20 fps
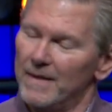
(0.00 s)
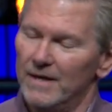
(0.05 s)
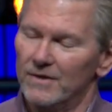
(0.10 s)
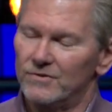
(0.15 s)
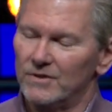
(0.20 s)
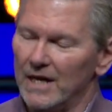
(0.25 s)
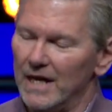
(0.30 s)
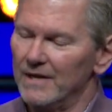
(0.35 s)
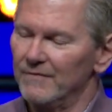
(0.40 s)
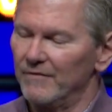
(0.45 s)
it's
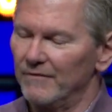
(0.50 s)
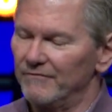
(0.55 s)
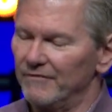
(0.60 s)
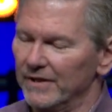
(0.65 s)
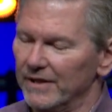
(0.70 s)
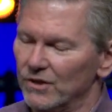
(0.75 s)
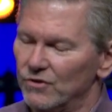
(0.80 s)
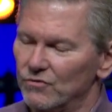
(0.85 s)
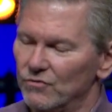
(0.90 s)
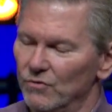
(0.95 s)
kind of a
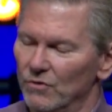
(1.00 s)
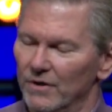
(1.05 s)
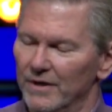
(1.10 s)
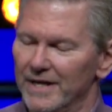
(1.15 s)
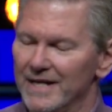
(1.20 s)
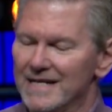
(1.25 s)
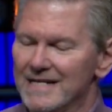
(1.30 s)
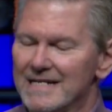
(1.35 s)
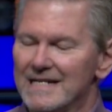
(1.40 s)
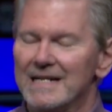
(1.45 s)
funny
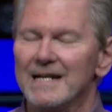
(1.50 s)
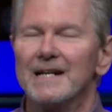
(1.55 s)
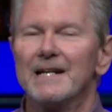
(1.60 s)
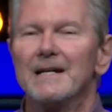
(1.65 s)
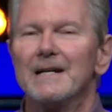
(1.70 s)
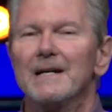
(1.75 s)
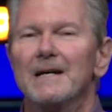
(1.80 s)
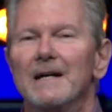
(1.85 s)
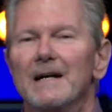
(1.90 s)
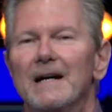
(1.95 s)
story,
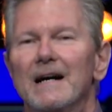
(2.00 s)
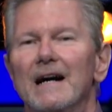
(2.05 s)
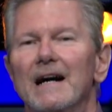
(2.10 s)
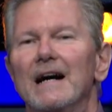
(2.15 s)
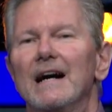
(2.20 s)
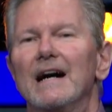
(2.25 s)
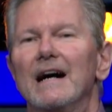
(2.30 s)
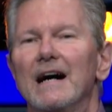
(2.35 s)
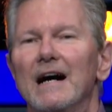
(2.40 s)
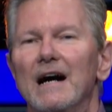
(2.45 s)

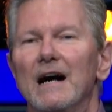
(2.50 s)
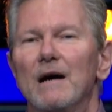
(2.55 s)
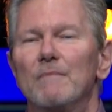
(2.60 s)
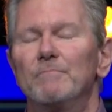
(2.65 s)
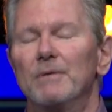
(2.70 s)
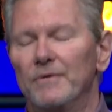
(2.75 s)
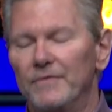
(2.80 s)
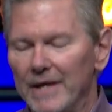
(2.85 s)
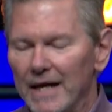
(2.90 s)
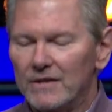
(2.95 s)

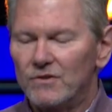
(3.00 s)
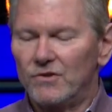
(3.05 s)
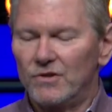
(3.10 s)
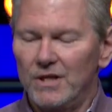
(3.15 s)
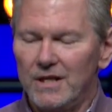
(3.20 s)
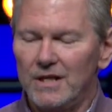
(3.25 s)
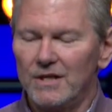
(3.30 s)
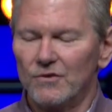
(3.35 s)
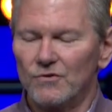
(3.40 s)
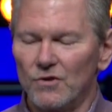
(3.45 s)
but that
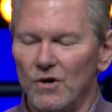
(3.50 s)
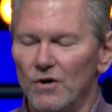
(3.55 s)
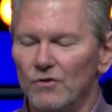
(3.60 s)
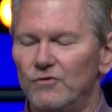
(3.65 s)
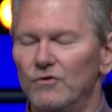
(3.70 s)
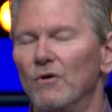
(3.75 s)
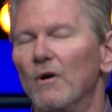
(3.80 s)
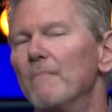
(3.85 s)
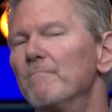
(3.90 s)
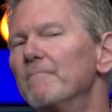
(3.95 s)
scene is
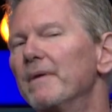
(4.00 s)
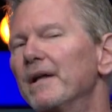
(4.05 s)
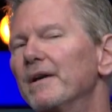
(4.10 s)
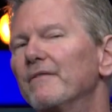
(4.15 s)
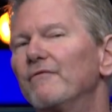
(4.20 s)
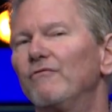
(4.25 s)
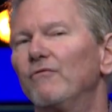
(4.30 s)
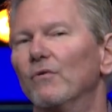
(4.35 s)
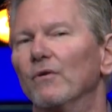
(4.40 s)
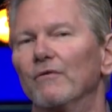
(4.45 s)
also a
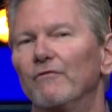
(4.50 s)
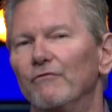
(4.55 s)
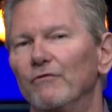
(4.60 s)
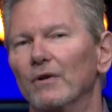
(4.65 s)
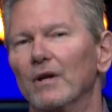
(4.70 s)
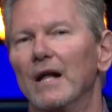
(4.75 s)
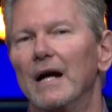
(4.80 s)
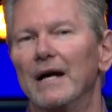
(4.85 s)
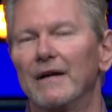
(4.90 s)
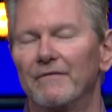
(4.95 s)
metaphor for
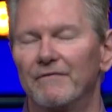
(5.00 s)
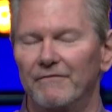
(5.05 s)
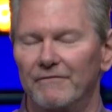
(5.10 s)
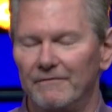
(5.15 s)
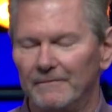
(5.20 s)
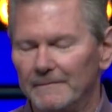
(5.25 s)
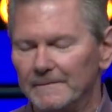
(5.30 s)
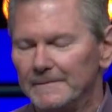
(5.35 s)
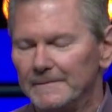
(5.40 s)
life.